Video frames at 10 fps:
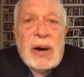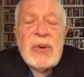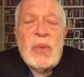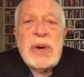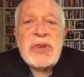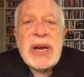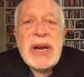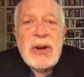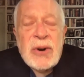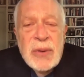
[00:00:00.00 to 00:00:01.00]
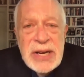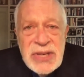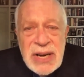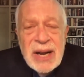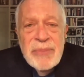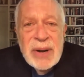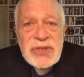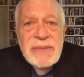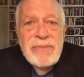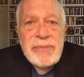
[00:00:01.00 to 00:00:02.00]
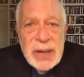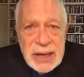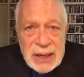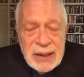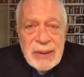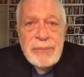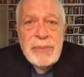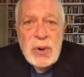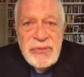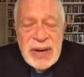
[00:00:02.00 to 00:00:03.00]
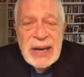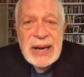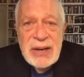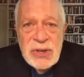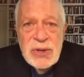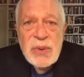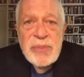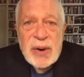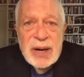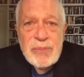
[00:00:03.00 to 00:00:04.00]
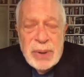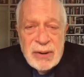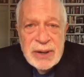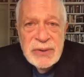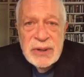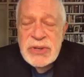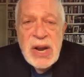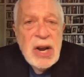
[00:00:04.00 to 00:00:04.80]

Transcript: was increasing amounts of money moving into American politics.